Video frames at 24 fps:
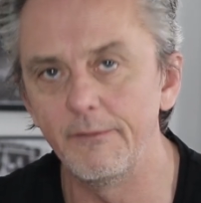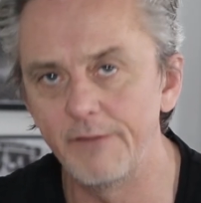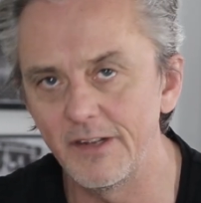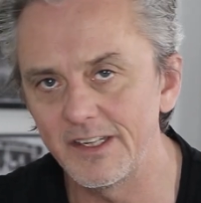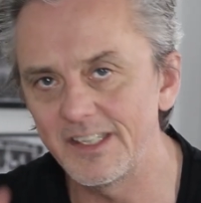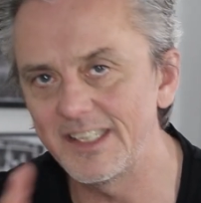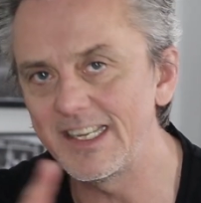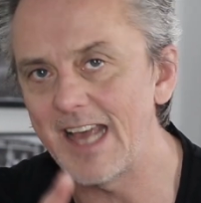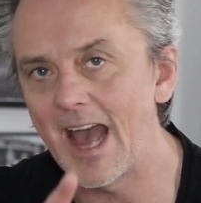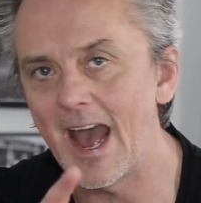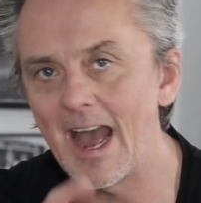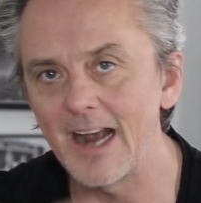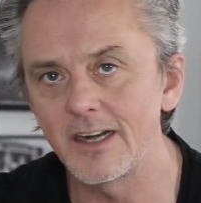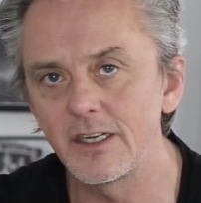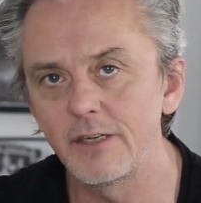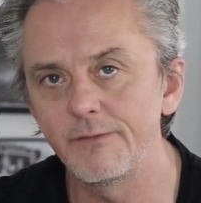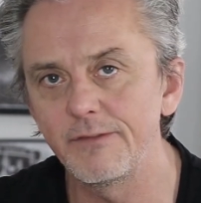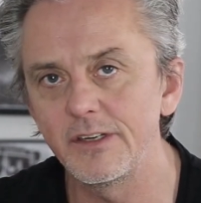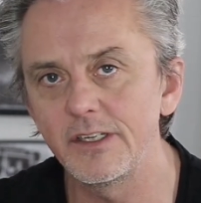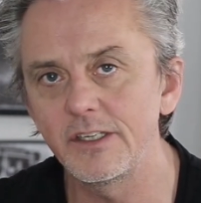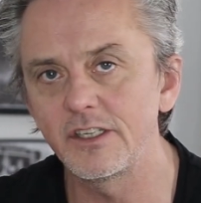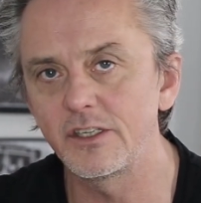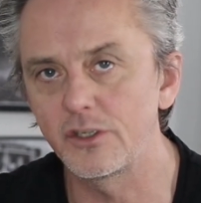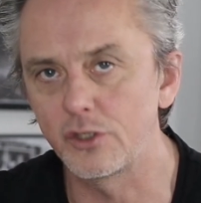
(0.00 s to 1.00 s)
If it's the
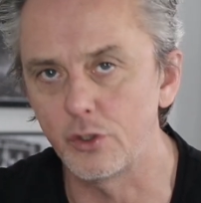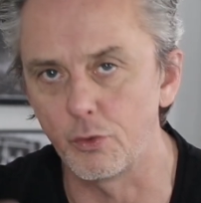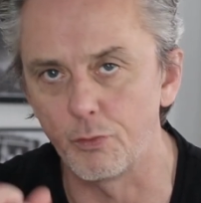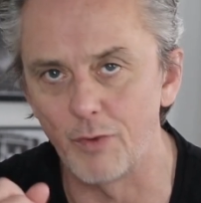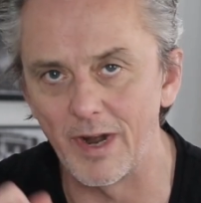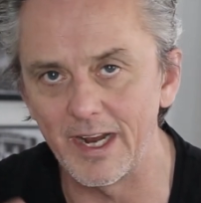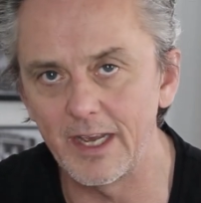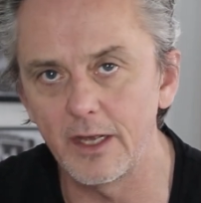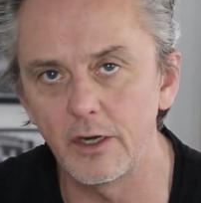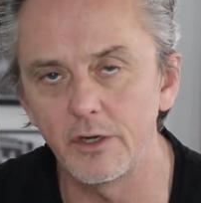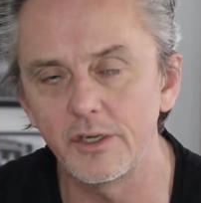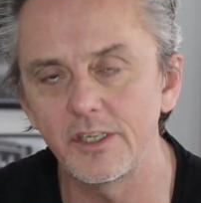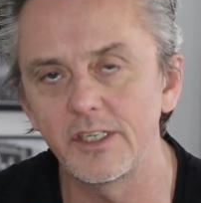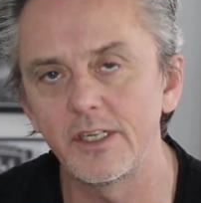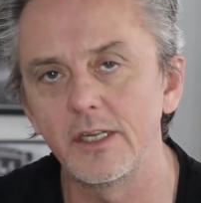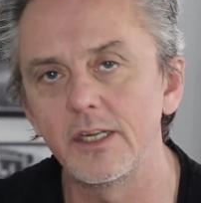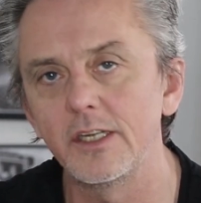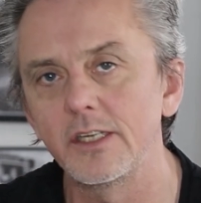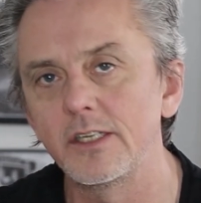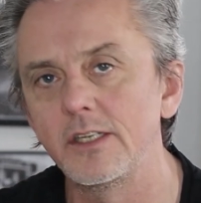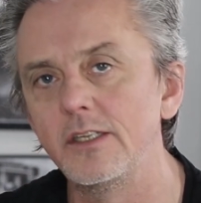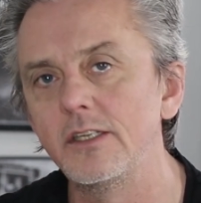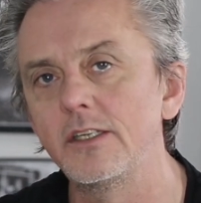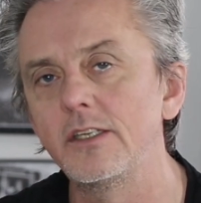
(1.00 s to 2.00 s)
activists, the regular
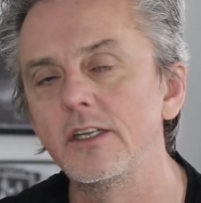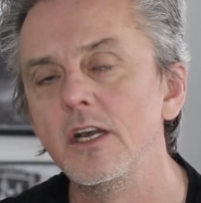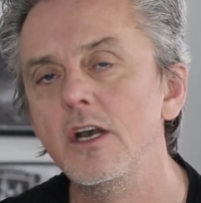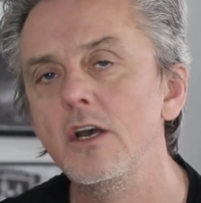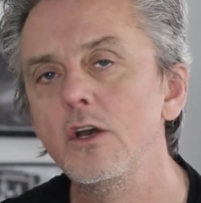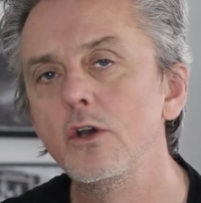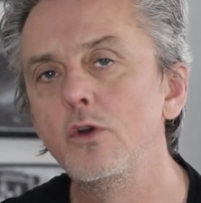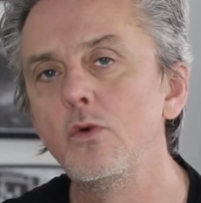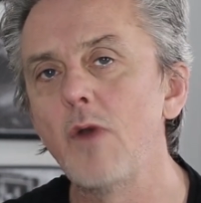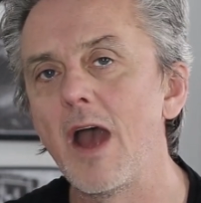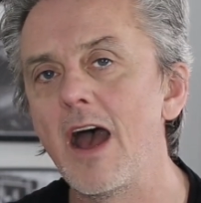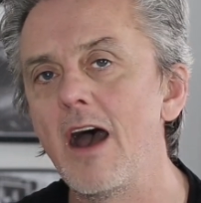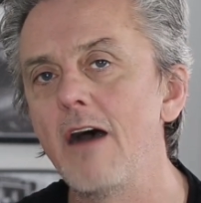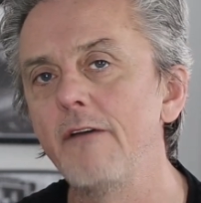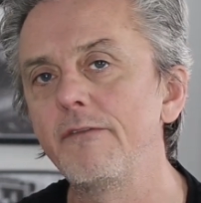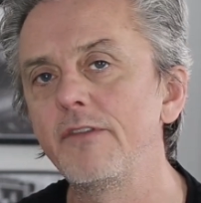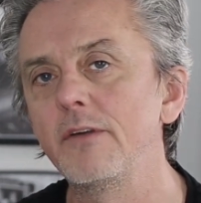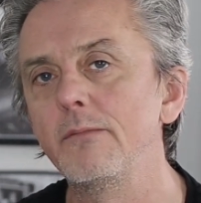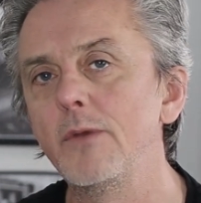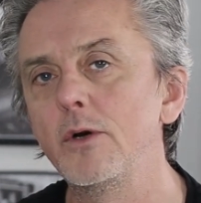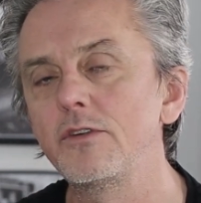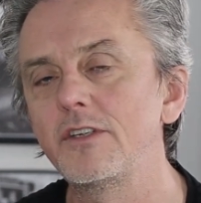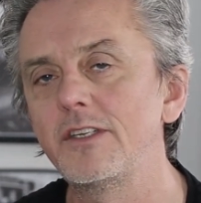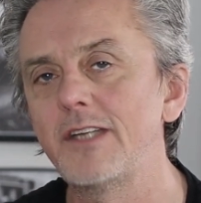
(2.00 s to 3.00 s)
citizens who have
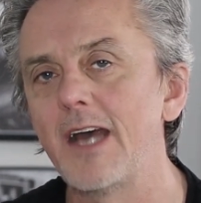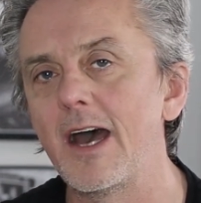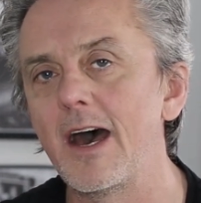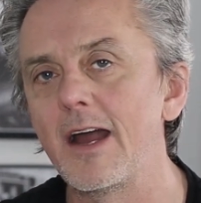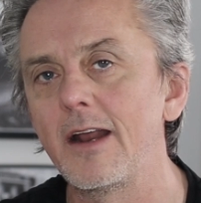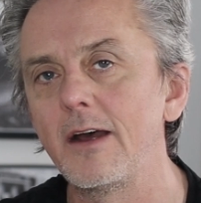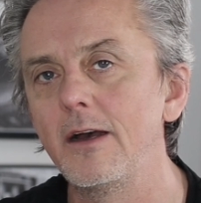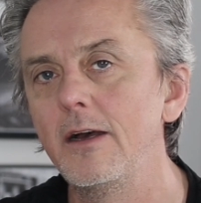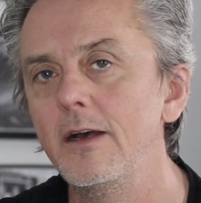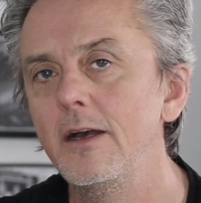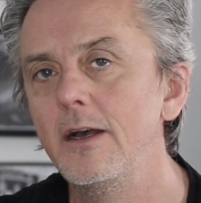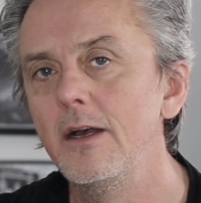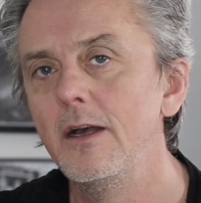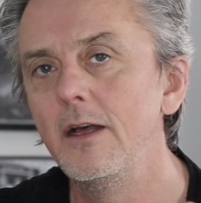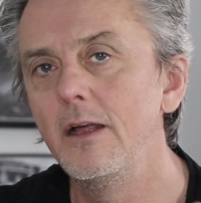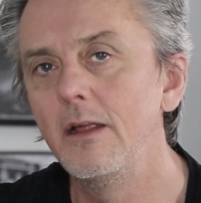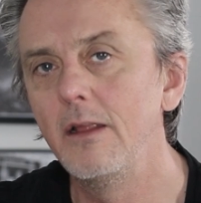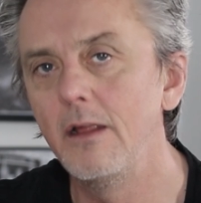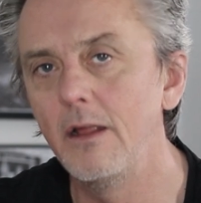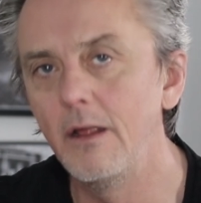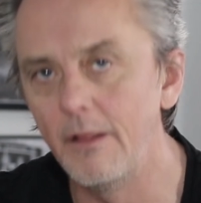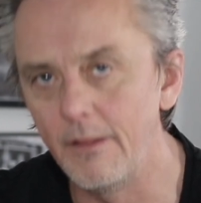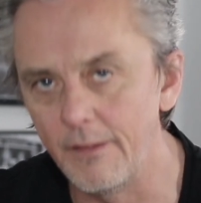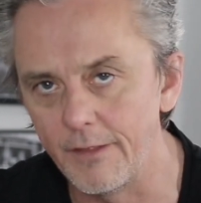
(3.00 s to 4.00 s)
the most data,
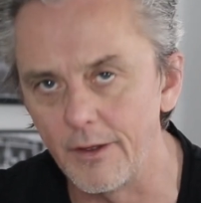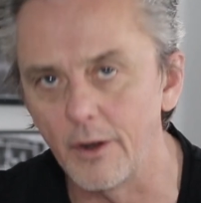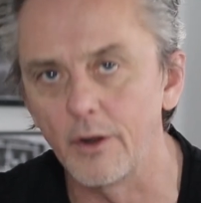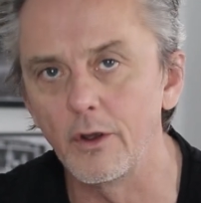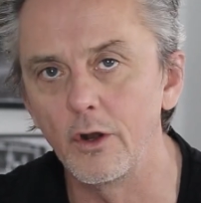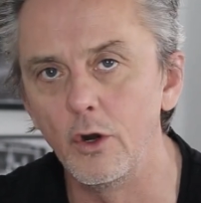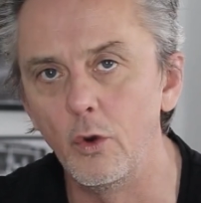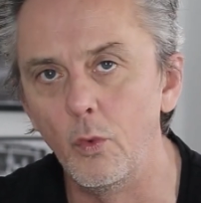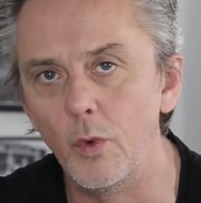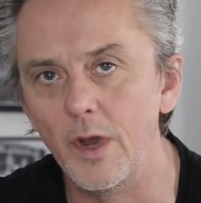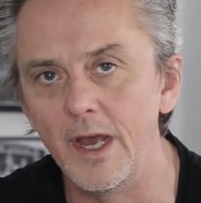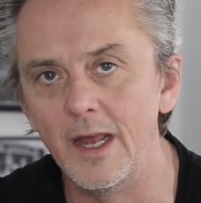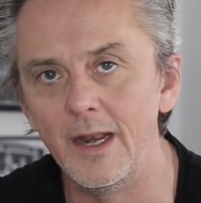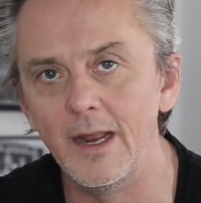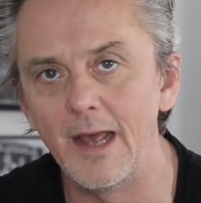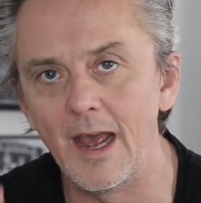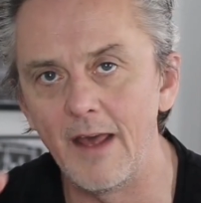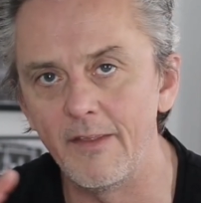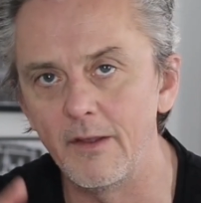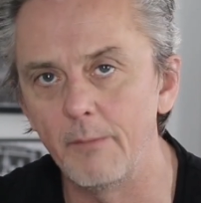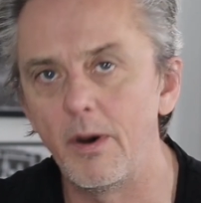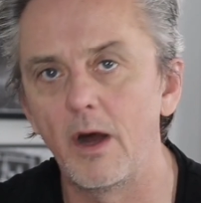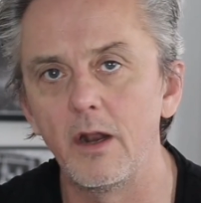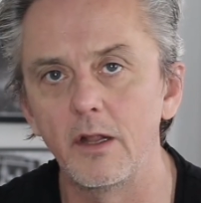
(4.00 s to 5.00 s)
they're going to win,
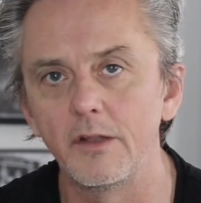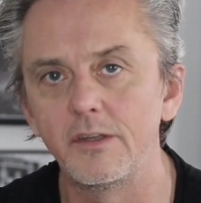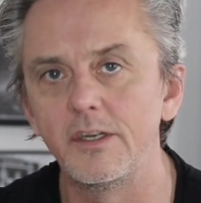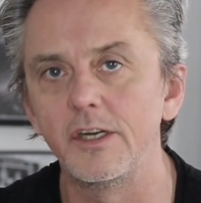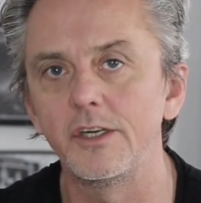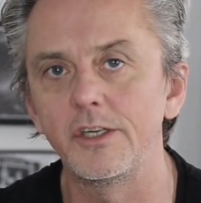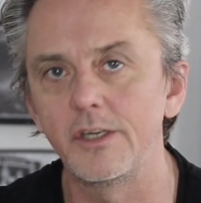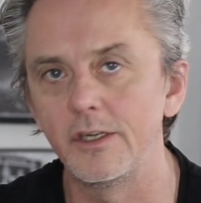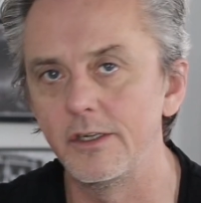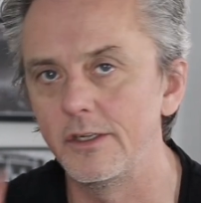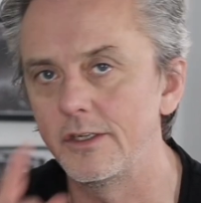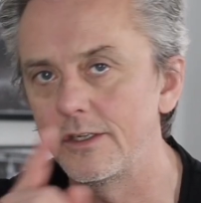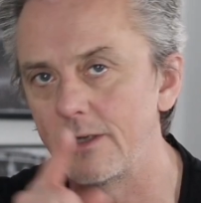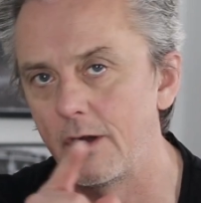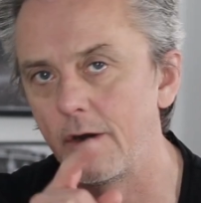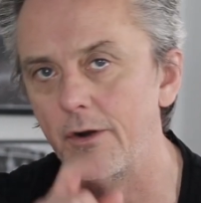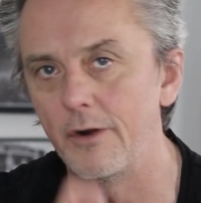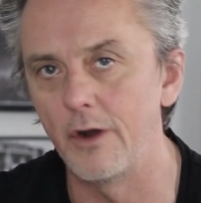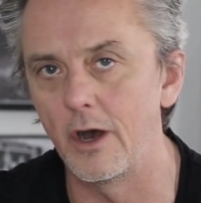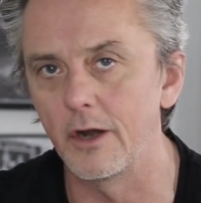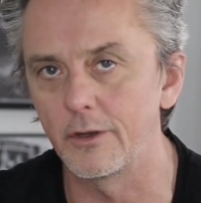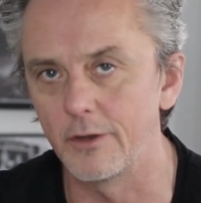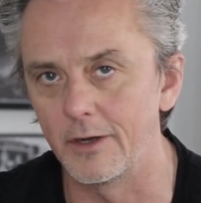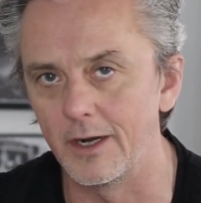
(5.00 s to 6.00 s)
and the politicians are
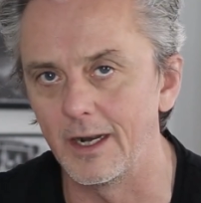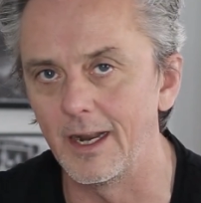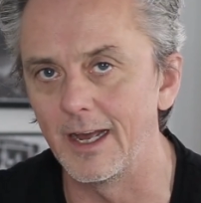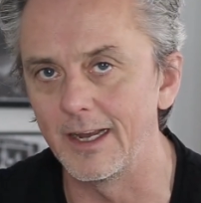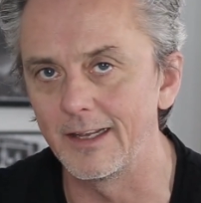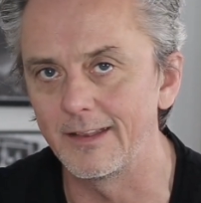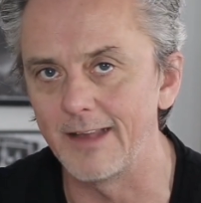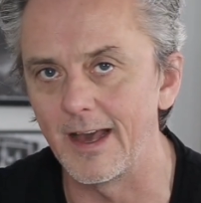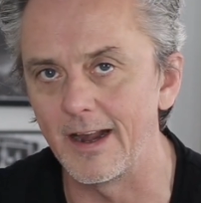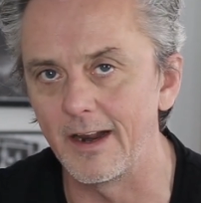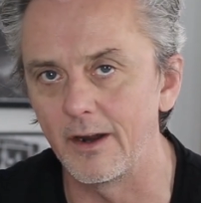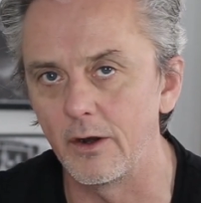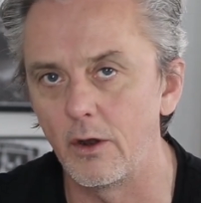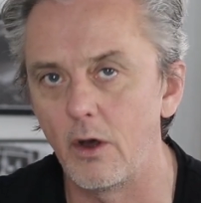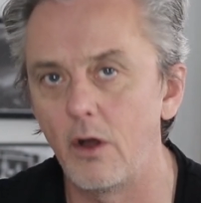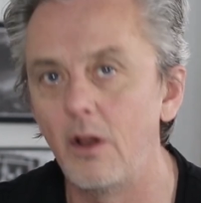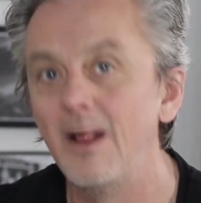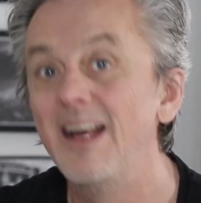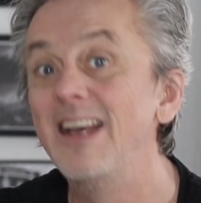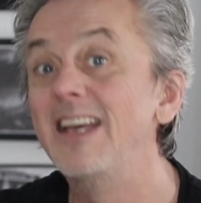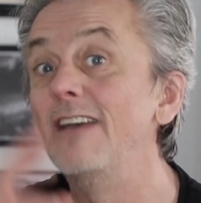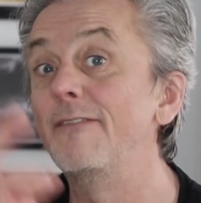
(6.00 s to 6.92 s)
not going to like that at all.